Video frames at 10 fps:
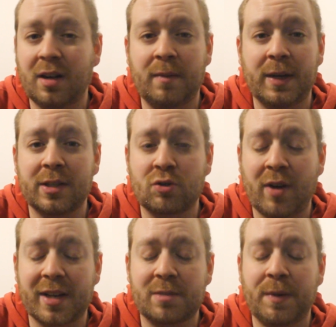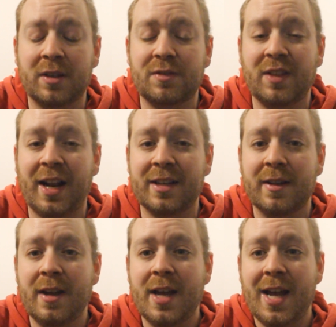I mean, it's great experience for
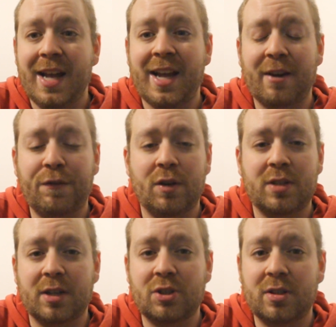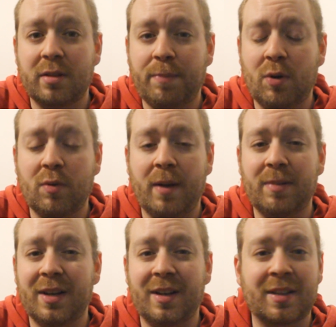that. He had a few touches of the ball,
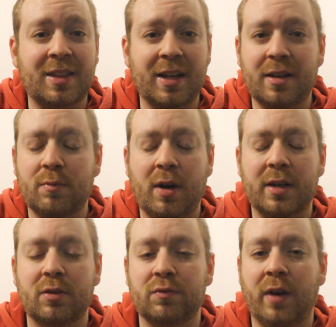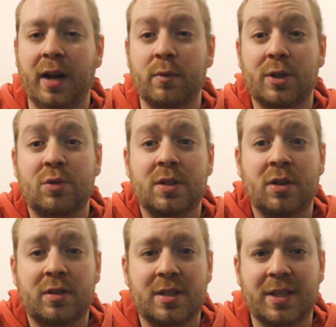I think, and one little run, which was
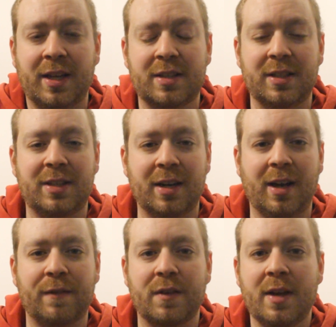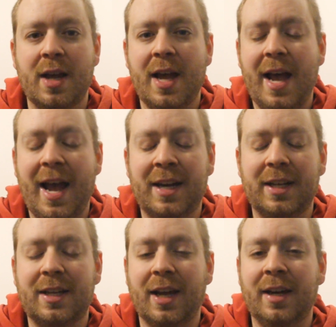good to see because he didn't have
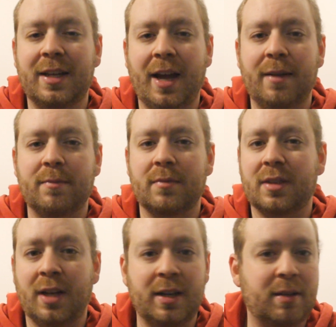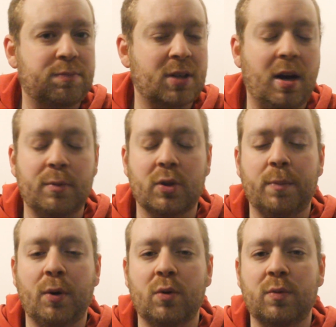any time on the
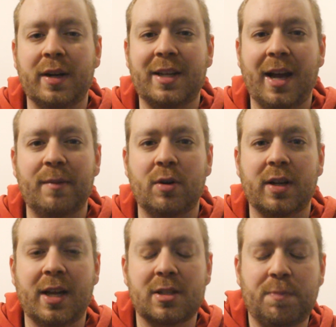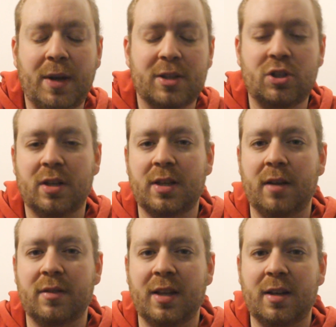ball when he came on against PSG, I
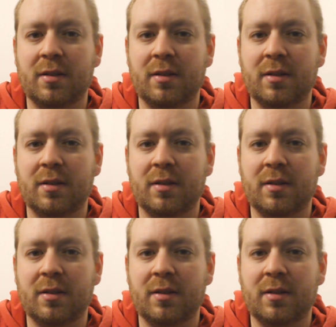don't think.